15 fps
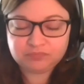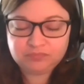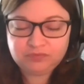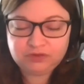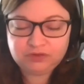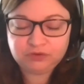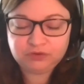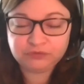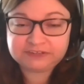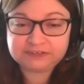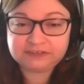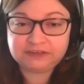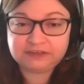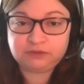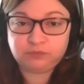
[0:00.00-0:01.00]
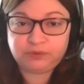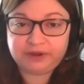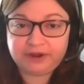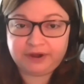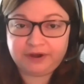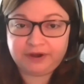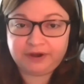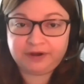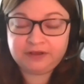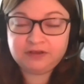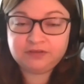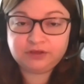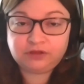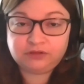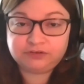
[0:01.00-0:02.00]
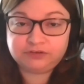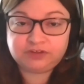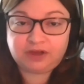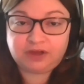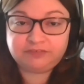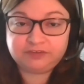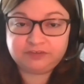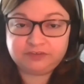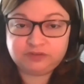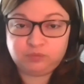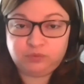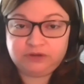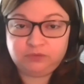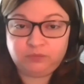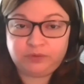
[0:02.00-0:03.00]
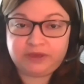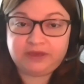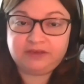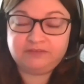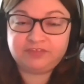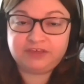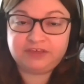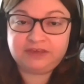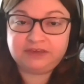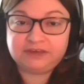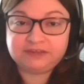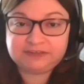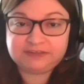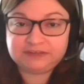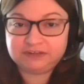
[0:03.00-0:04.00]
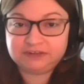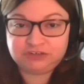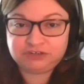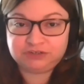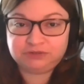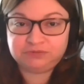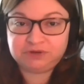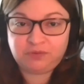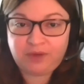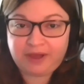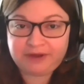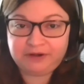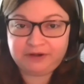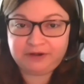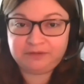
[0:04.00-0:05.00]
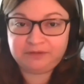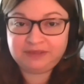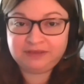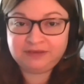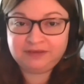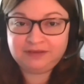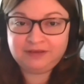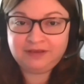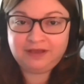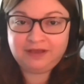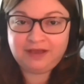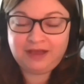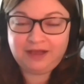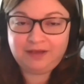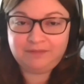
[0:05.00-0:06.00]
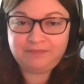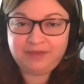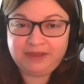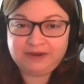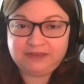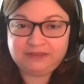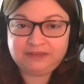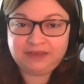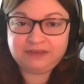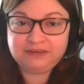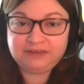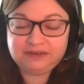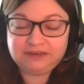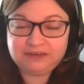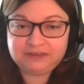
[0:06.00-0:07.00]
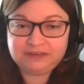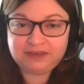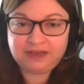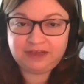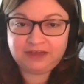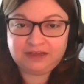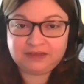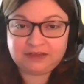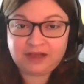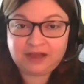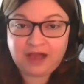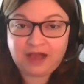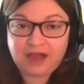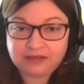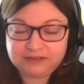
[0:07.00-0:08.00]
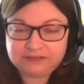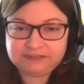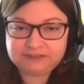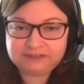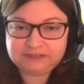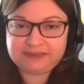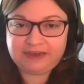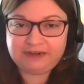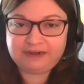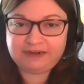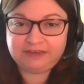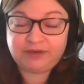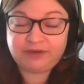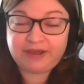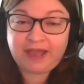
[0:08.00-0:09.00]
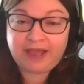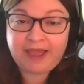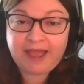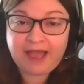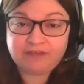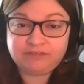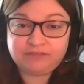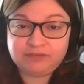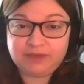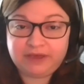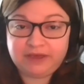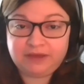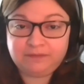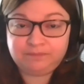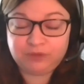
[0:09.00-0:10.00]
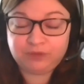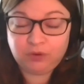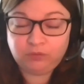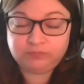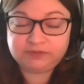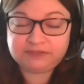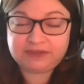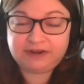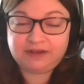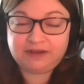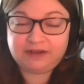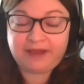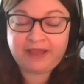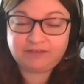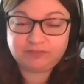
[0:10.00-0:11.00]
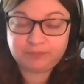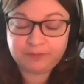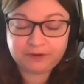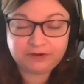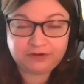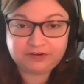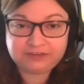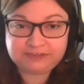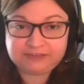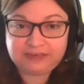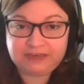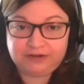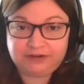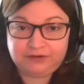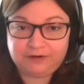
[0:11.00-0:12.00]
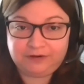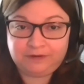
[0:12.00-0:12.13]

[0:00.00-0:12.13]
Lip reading: recently where the clerk's office wouldn't waive the ink signature requirement. And I needed a colleague to sign it. So I have in my home setup, I have a printer and a scanner.